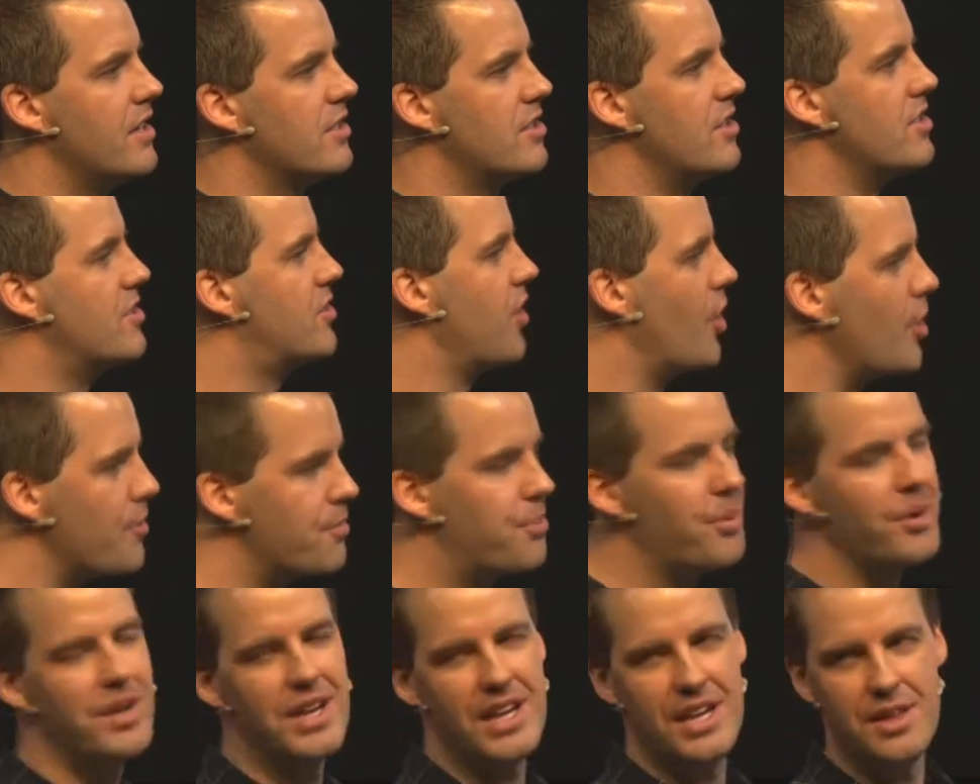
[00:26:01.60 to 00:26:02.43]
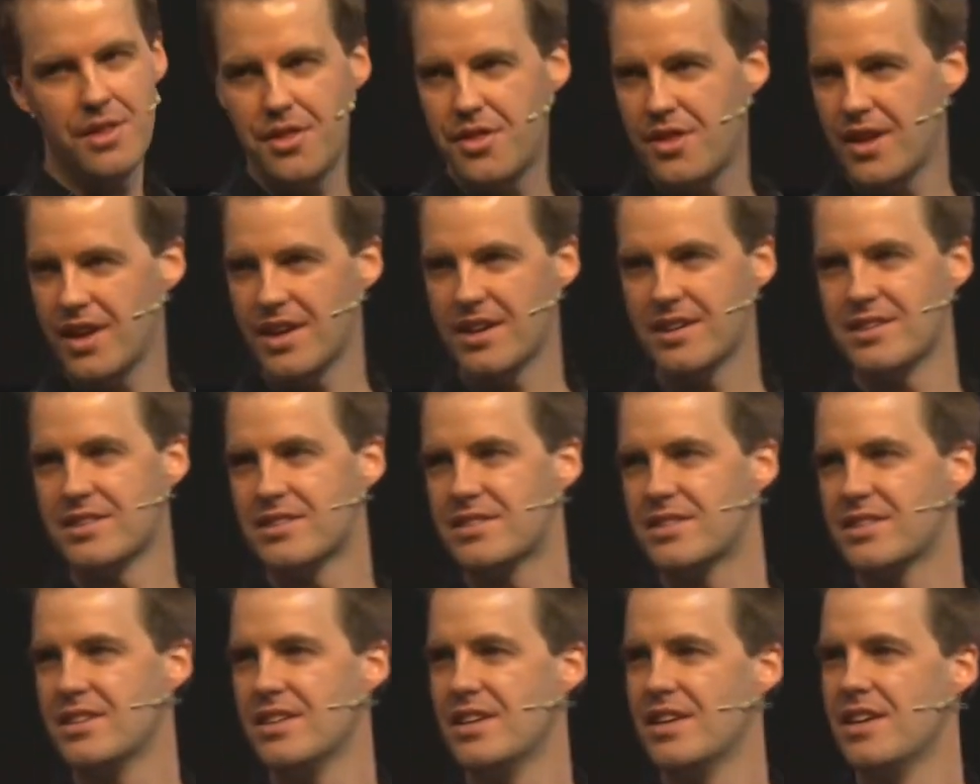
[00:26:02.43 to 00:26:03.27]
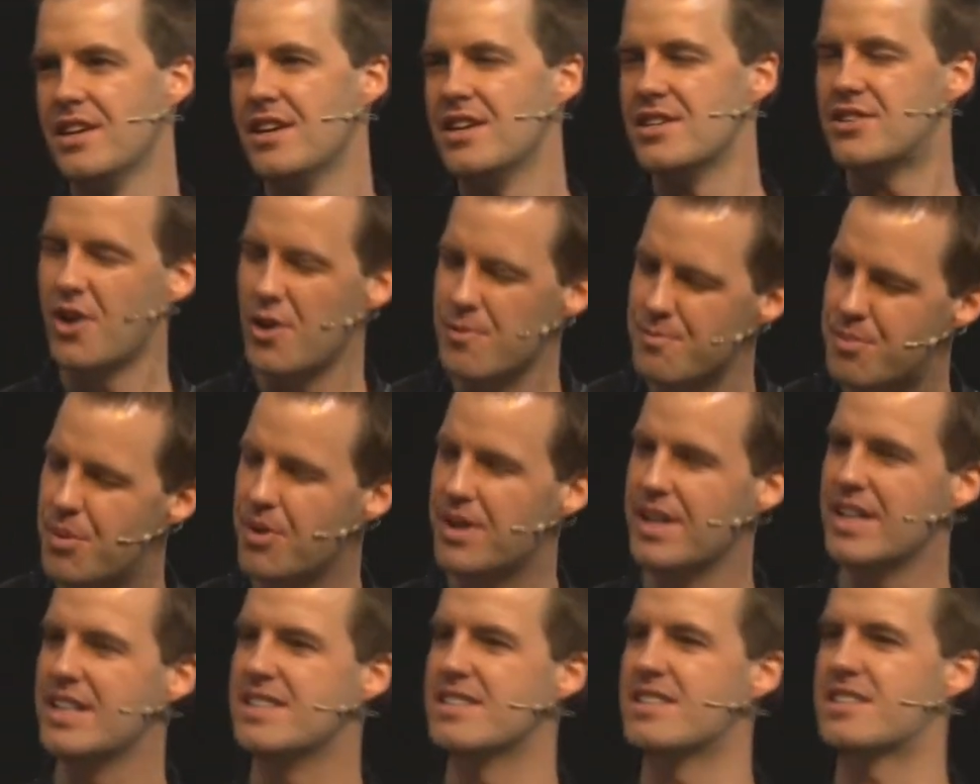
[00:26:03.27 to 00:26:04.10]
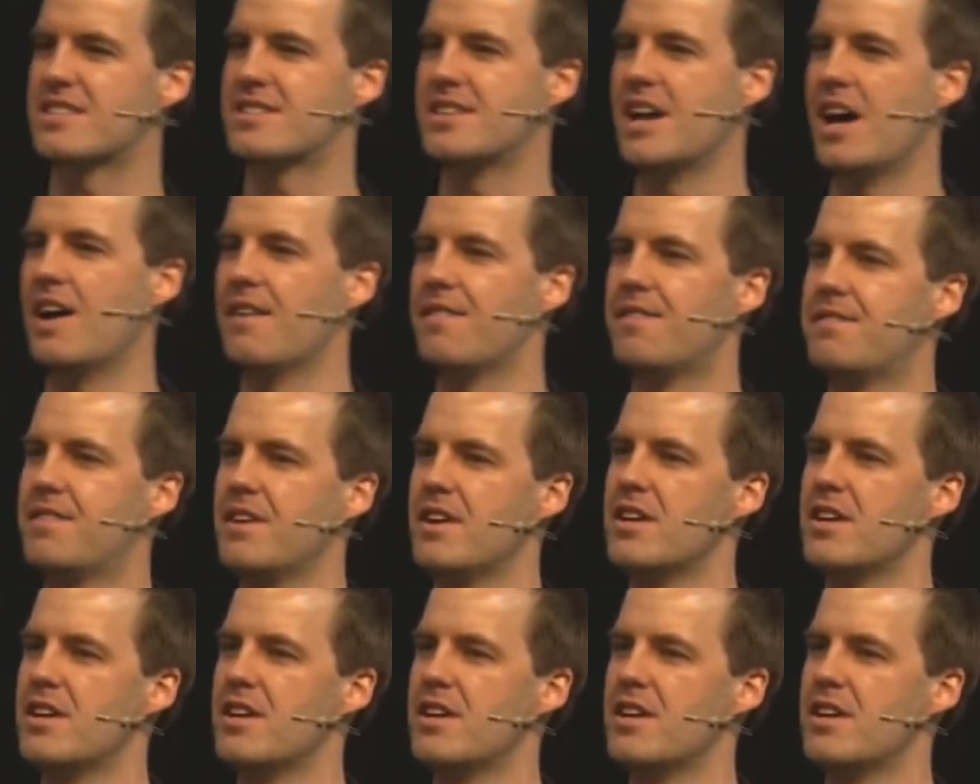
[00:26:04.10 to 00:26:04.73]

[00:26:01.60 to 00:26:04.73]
So don't put it in things. Don't put it in stuff.